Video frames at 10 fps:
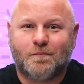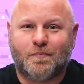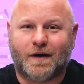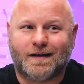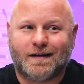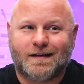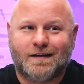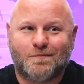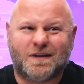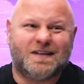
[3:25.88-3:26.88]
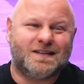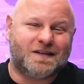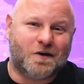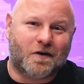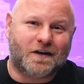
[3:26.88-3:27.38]
but because
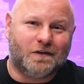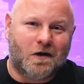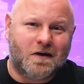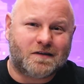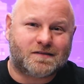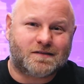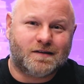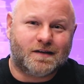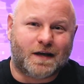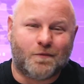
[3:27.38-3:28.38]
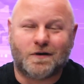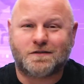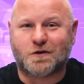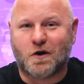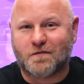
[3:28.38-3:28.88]
he already lost, he
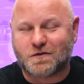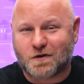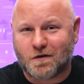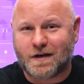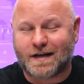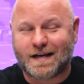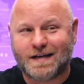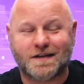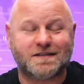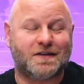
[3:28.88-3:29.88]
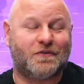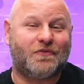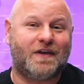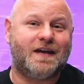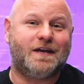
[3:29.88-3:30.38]
wants to overturn it. He doesn't
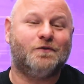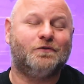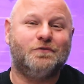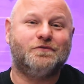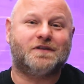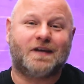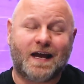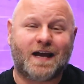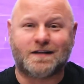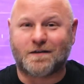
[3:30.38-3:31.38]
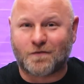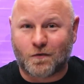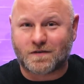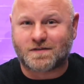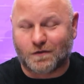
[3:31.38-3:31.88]
think he'll lose again, and of
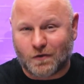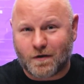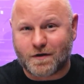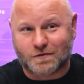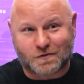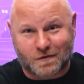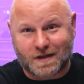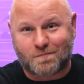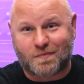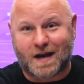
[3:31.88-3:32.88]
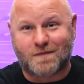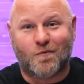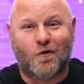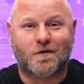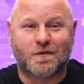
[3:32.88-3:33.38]
course the lawyers who get paid
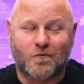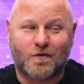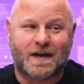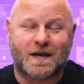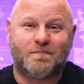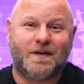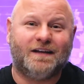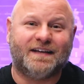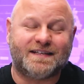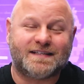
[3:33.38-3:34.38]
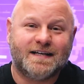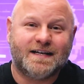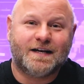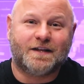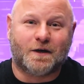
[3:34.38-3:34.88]
more the more they appeal it,
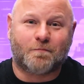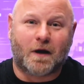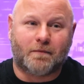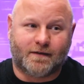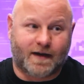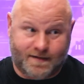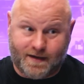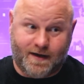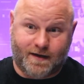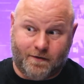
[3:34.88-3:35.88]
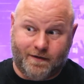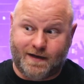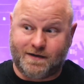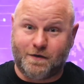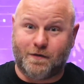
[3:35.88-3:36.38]
they're probably like, yeah, go
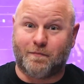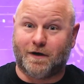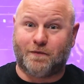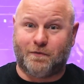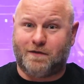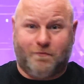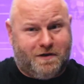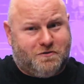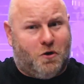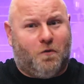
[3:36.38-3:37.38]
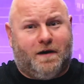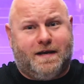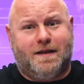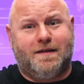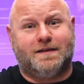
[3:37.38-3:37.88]
ahead and do it, bud, we can totally
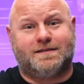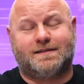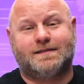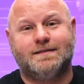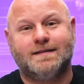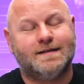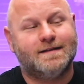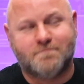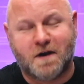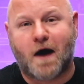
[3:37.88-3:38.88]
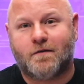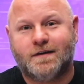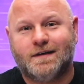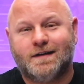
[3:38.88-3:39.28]
get this. No,